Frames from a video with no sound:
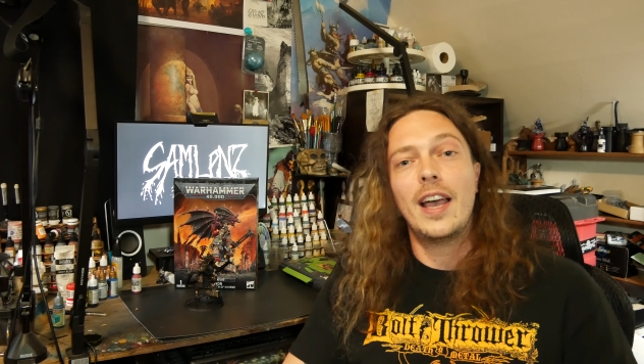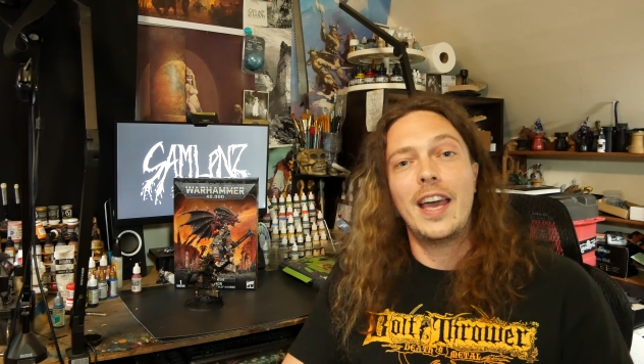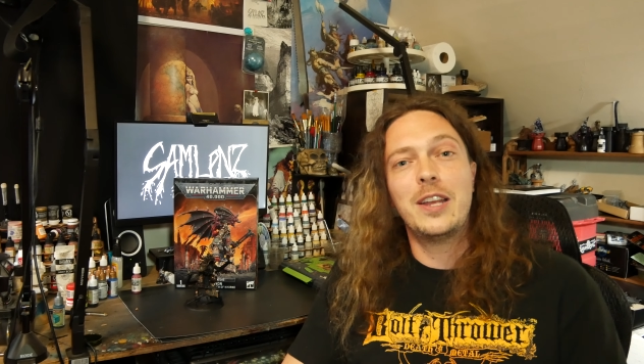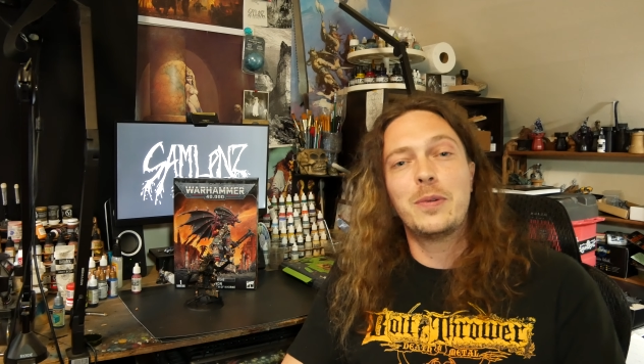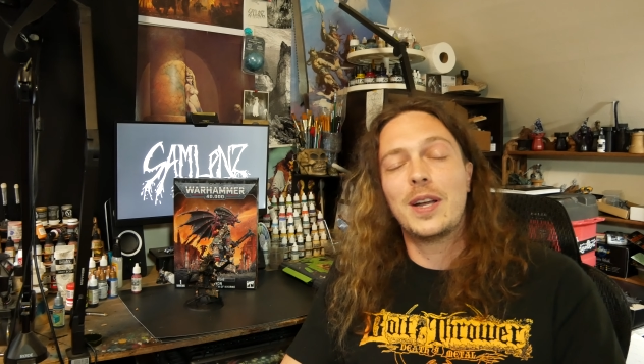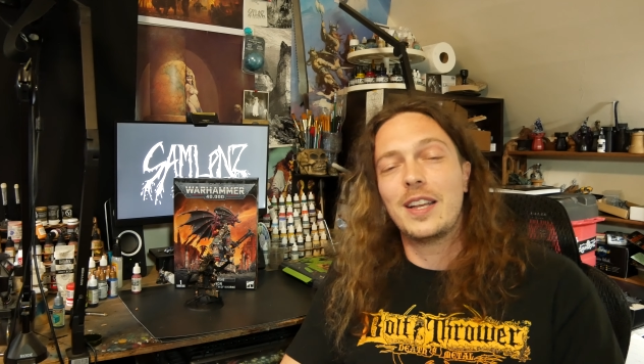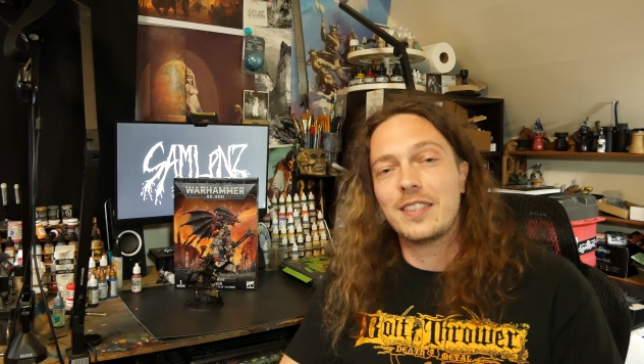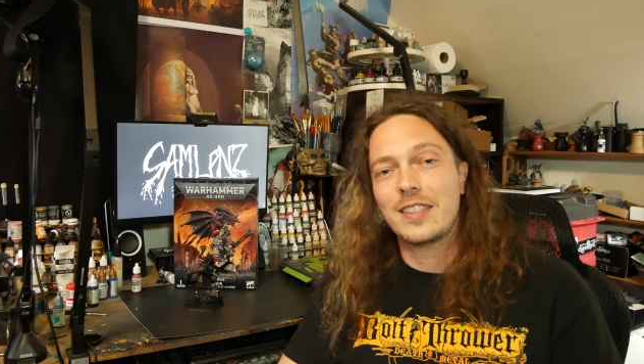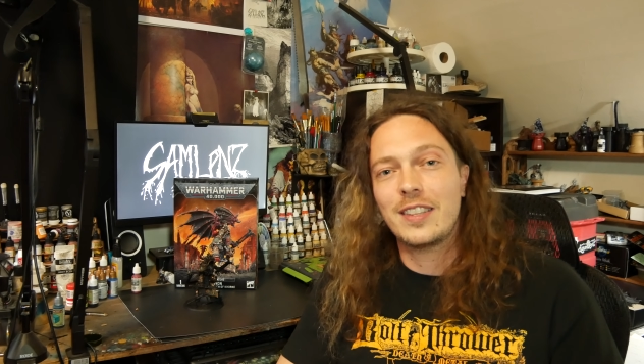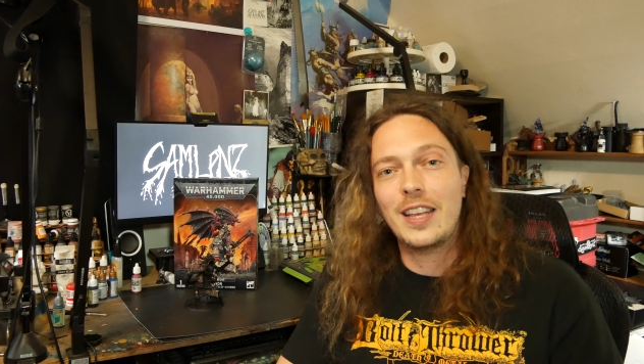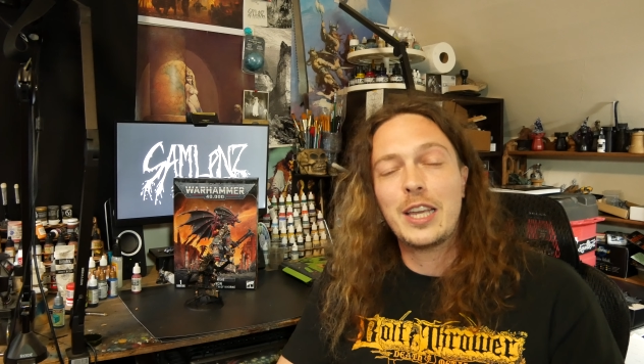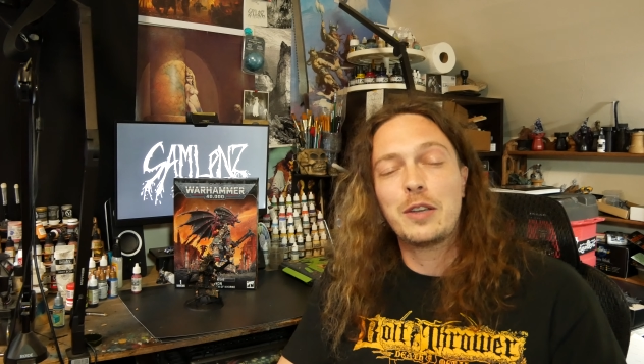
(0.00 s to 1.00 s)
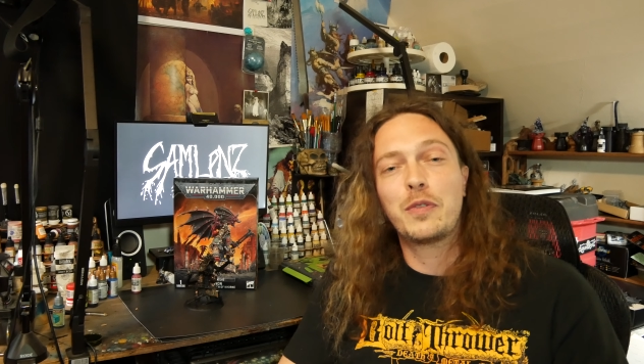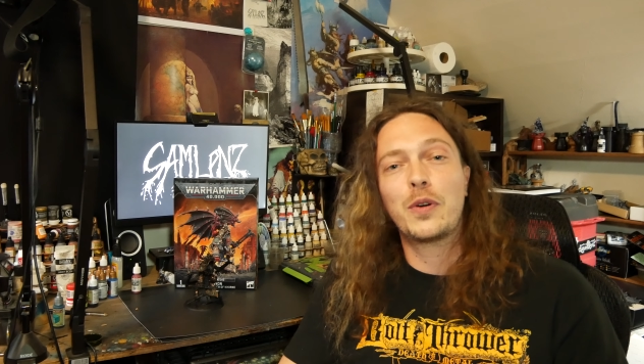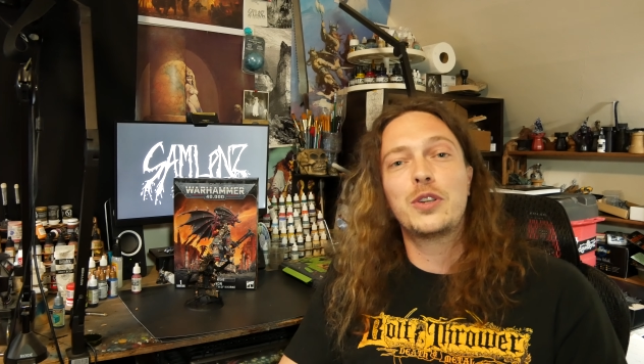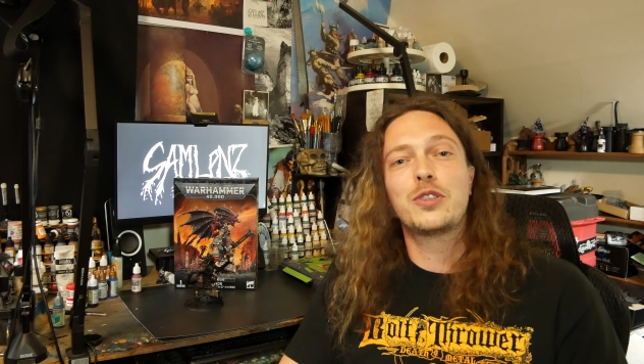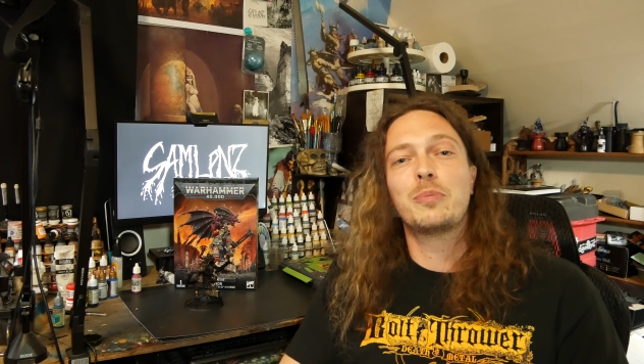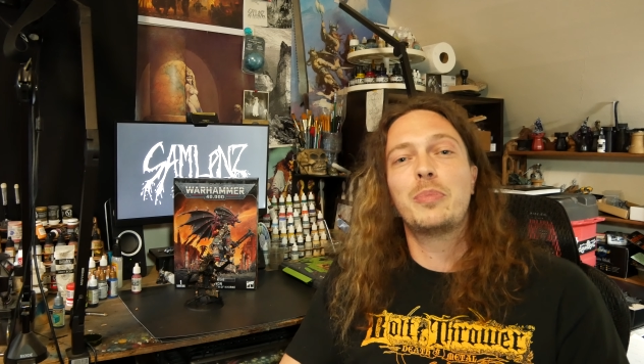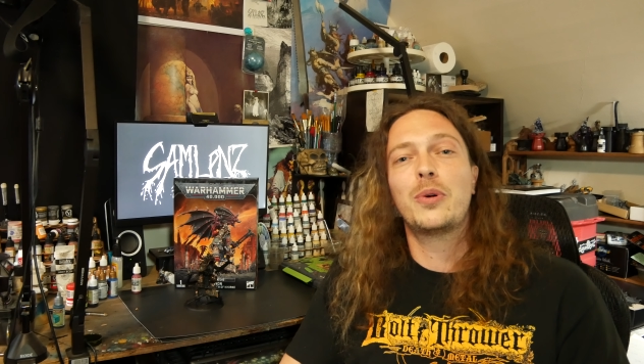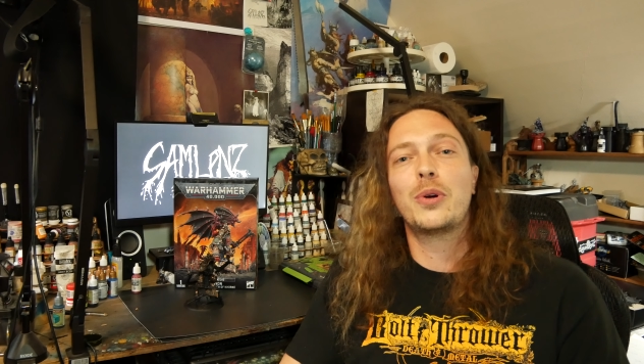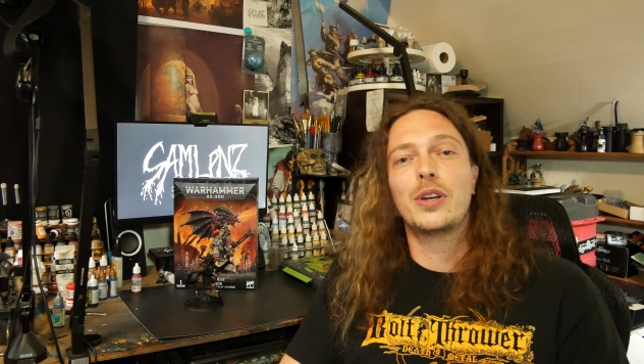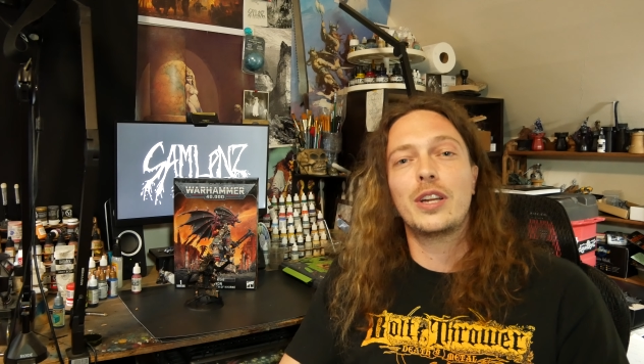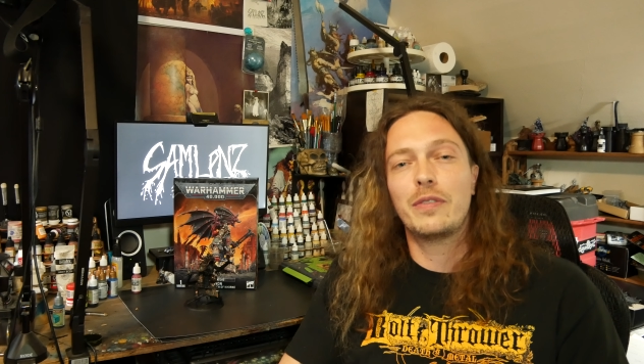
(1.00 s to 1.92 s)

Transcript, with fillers: Anyways, thank you for your support.